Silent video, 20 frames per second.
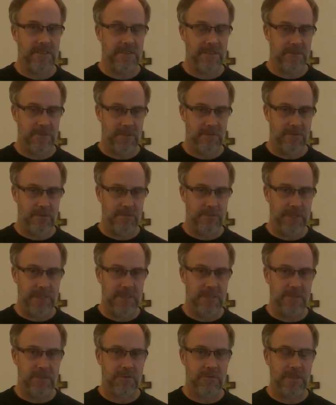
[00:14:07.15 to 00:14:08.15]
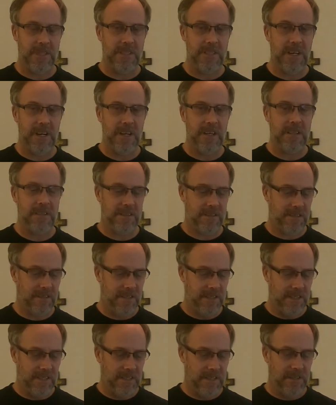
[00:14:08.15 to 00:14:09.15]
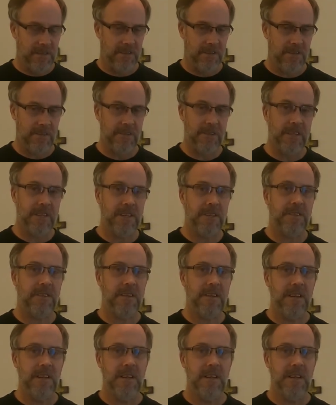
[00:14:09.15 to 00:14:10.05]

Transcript: So it will be the 29th, 30th,